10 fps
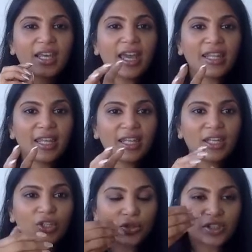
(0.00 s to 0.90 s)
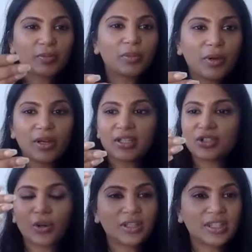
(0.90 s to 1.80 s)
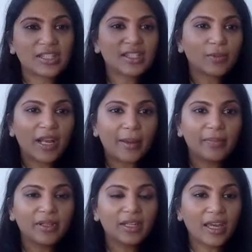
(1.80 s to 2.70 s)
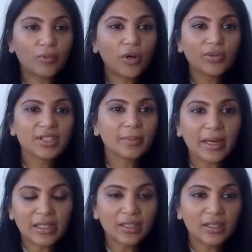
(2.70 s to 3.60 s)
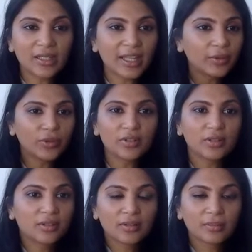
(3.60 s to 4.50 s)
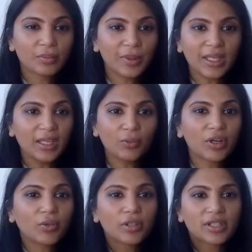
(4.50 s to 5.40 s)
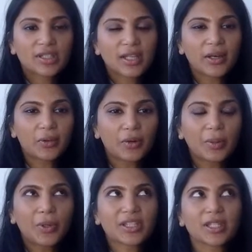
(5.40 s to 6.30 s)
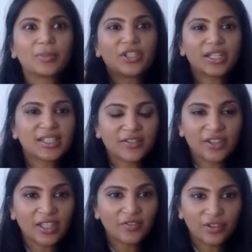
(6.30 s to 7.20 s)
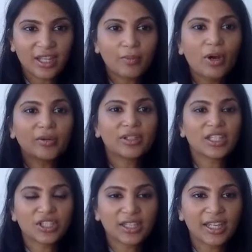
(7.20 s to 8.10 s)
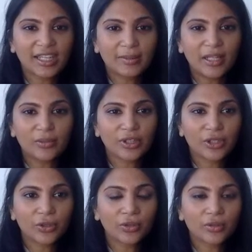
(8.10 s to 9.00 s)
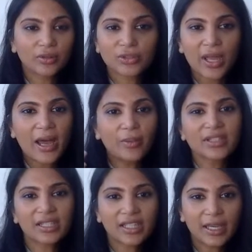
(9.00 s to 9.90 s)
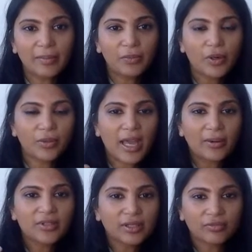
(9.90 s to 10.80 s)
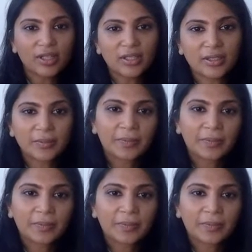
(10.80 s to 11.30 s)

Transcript: And then you're just showing this is what happened. And what was the button that they would be? What's the objective here for them? Why would they share their email with you? So how was it run?